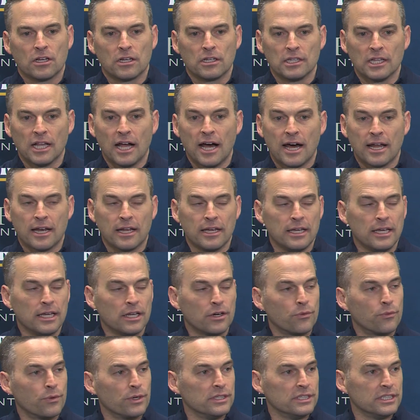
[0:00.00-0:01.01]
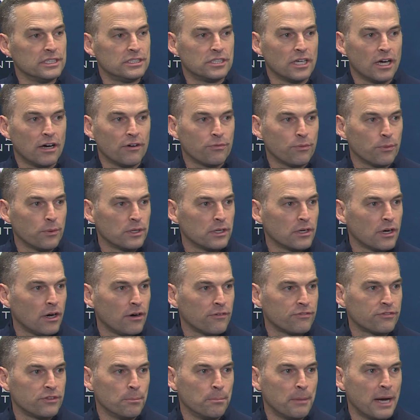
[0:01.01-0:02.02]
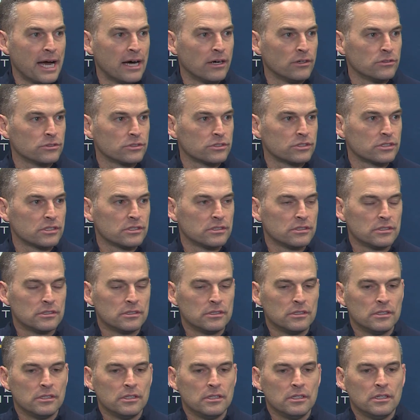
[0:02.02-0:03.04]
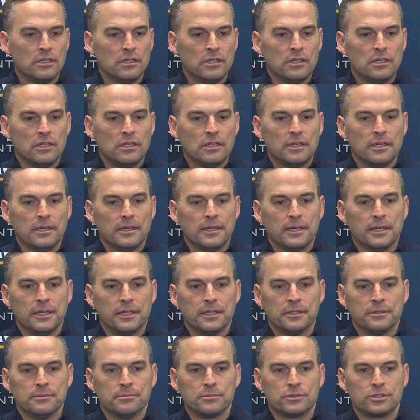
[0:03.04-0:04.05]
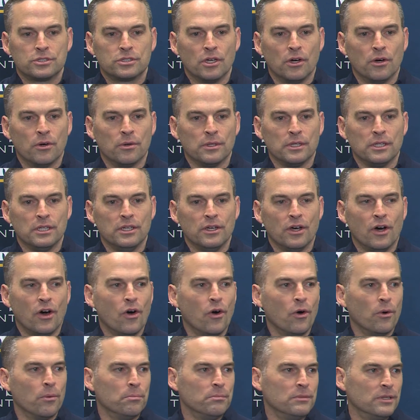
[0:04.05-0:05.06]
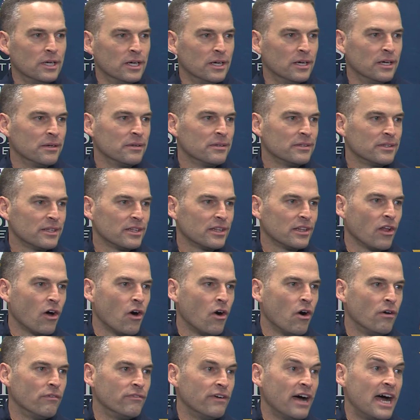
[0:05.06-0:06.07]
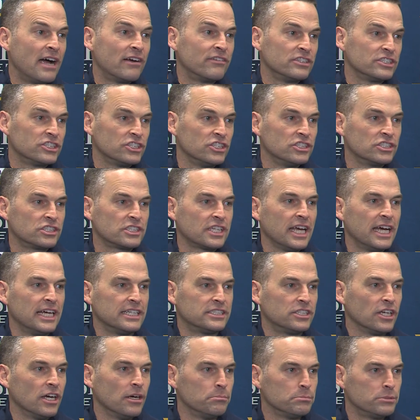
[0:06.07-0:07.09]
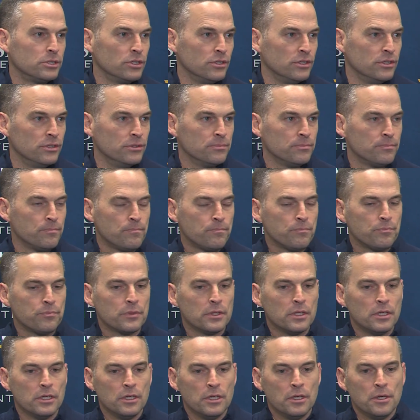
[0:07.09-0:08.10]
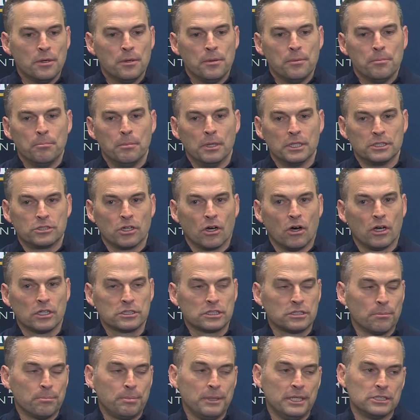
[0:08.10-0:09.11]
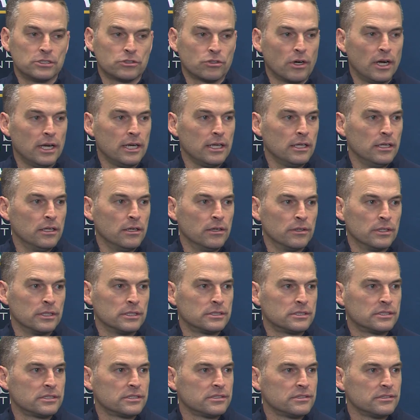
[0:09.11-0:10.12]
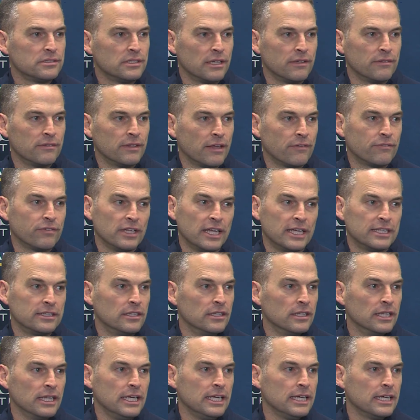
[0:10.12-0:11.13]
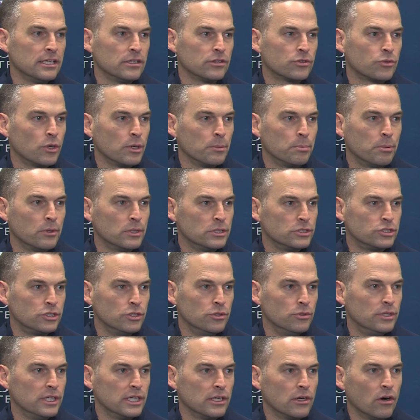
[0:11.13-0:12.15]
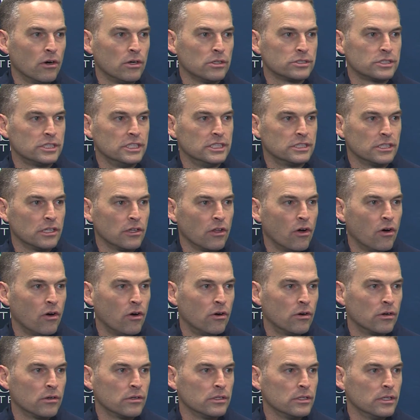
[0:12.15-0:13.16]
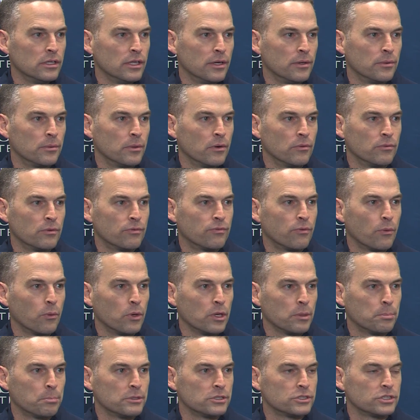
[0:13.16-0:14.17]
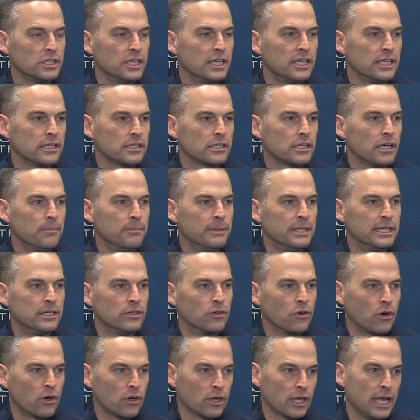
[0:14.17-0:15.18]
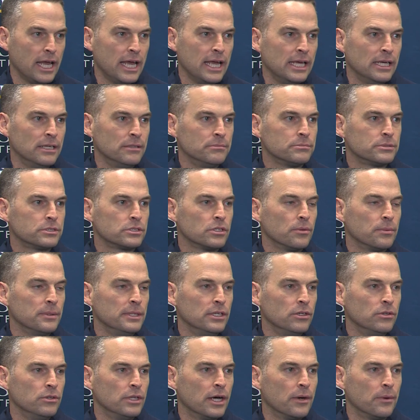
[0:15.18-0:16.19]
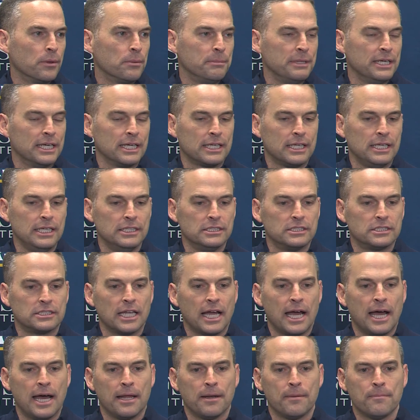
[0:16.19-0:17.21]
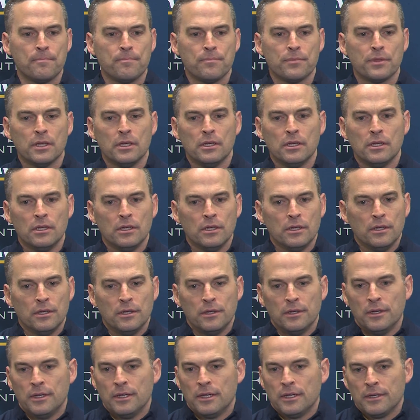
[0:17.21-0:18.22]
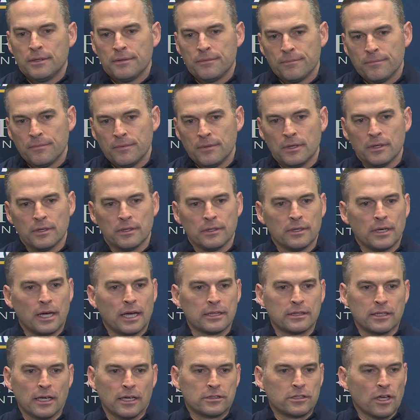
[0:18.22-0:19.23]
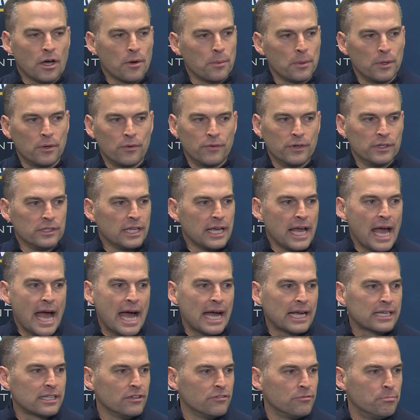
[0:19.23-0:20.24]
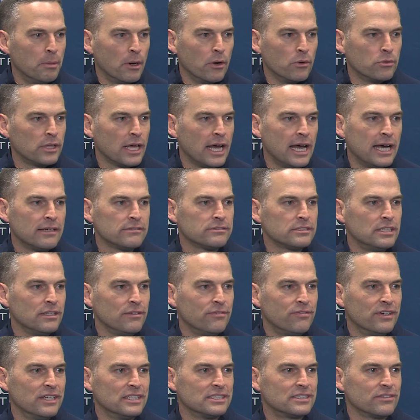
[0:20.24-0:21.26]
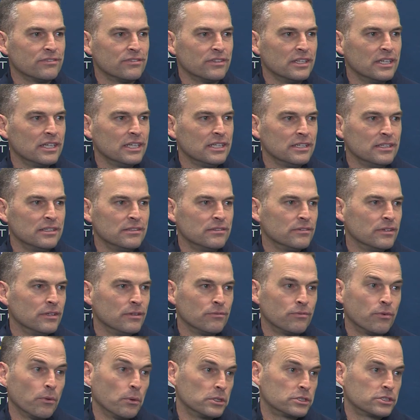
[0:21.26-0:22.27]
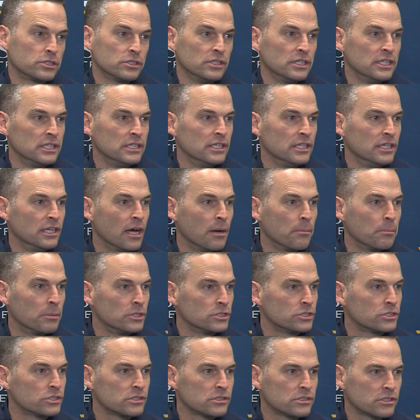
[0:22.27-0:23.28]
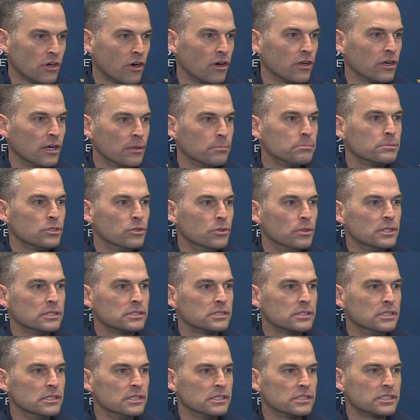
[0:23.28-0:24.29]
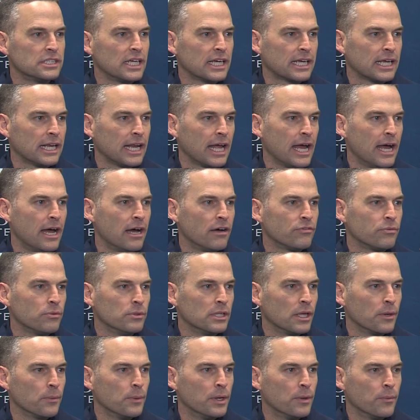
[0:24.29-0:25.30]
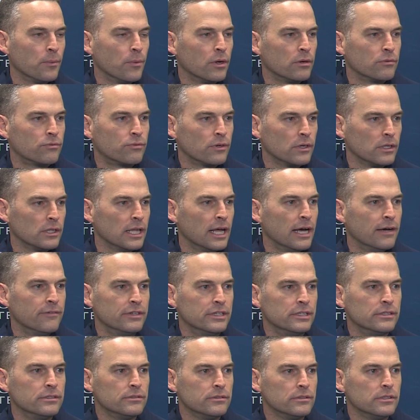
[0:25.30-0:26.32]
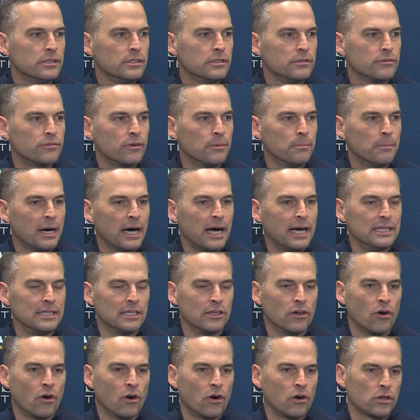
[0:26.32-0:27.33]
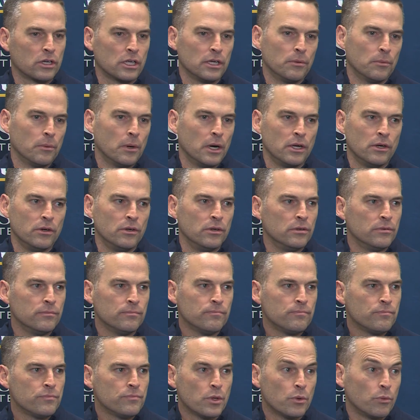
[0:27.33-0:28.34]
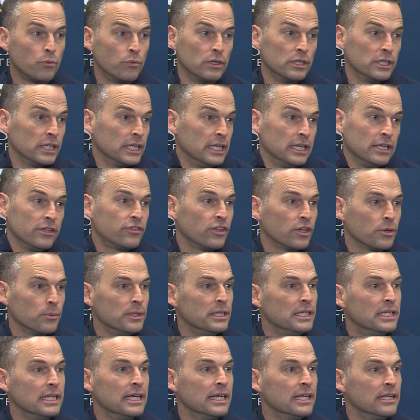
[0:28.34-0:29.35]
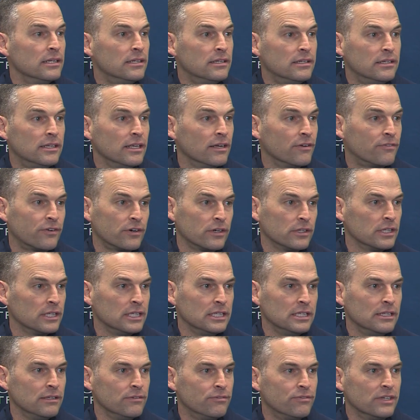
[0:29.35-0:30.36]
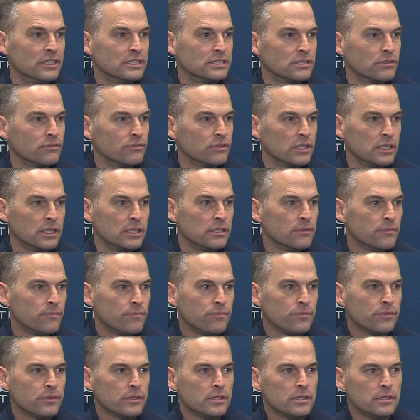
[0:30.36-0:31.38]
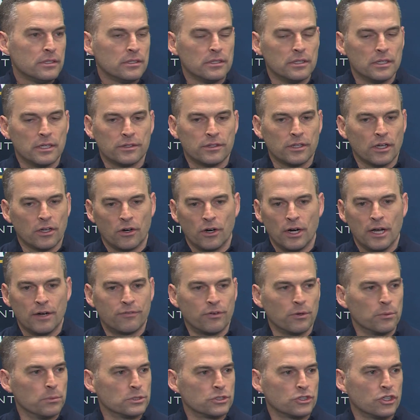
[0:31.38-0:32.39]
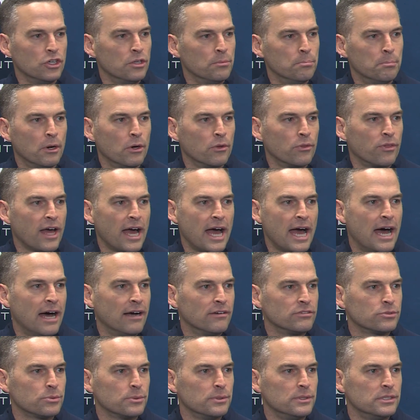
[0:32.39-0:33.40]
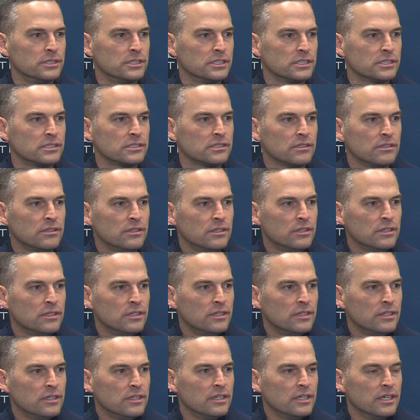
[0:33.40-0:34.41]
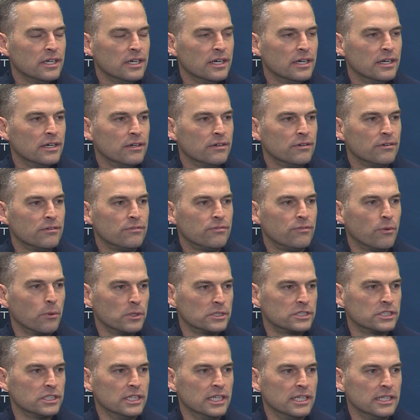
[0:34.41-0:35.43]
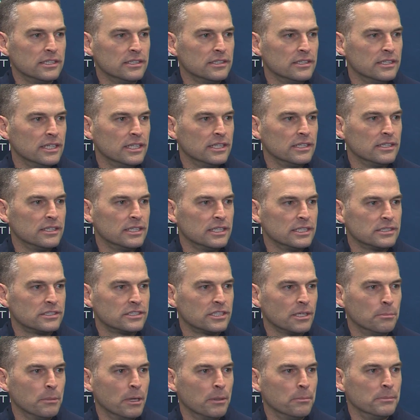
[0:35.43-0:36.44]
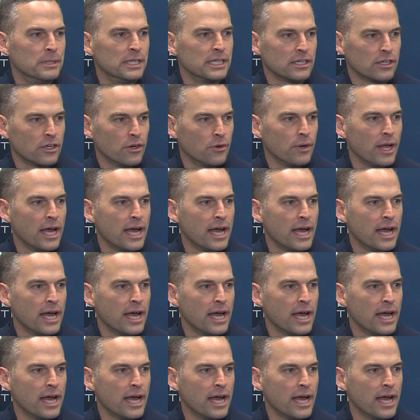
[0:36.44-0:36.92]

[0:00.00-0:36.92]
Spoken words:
Galata hit a really tough one off the bounce. So you hope the law of averages catch up to you. But to Austin Peay's credit, you know, they've led the league in three-point shooting all season long. They were over 40% coming into our game, so we knew that would be a key stat. I thought we were really active both halves defensively, and unfortunately the numbers caught up to us in the second half when they went 1-for-11 from behind the arc. It wasn't really anything we did differently defensively. I thought our effort was good both halves. We were just fortunate that some of them didn't go